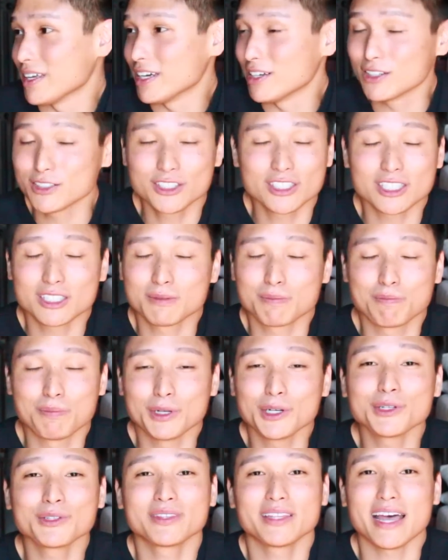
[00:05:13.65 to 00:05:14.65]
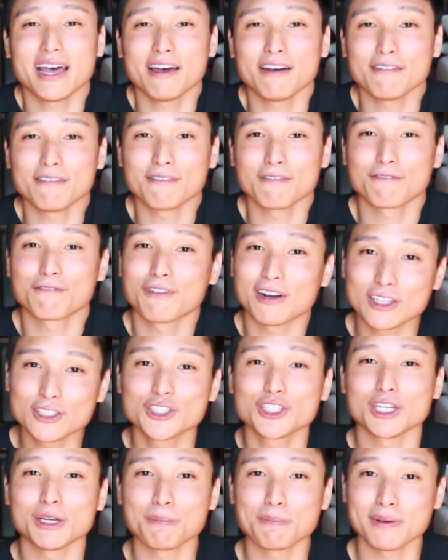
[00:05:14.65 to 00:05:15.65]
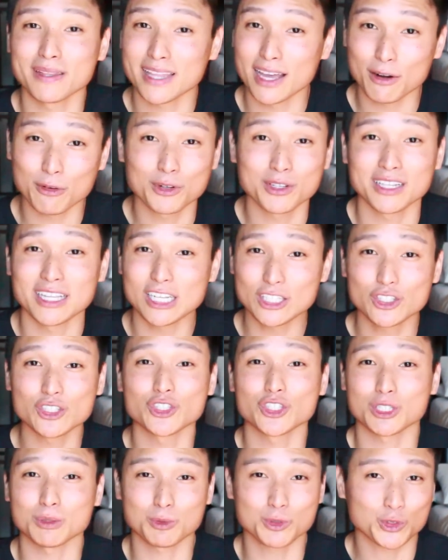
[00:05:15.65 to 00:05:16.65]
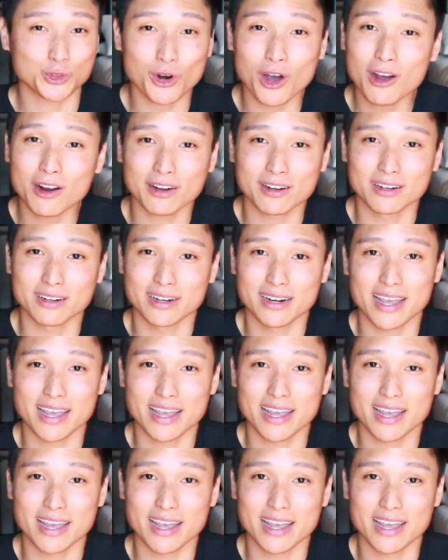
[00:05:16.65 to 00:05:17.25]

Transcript: It'll just build that friendship and that relationship stronger.